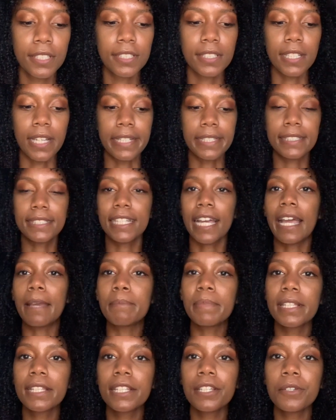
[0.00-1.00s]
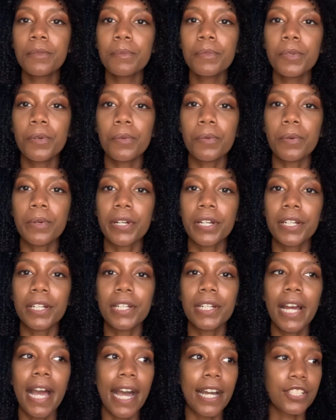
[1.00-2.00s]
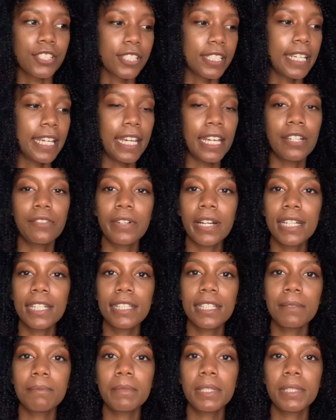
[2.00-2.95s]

like typing them or actually handwriting them,